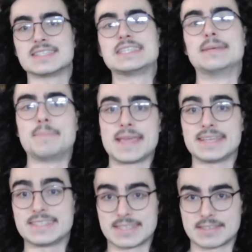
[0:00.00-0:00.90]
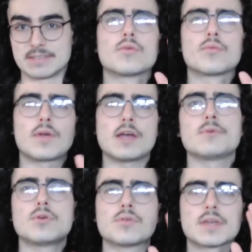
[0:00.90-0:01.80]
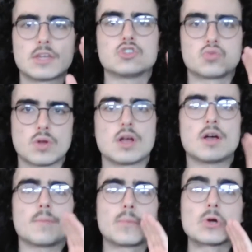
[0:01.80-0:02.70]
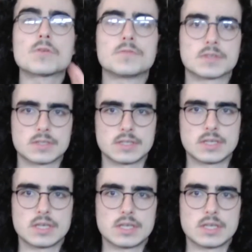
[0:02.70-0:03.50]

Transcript: the painting. Rabo can draw perfectly.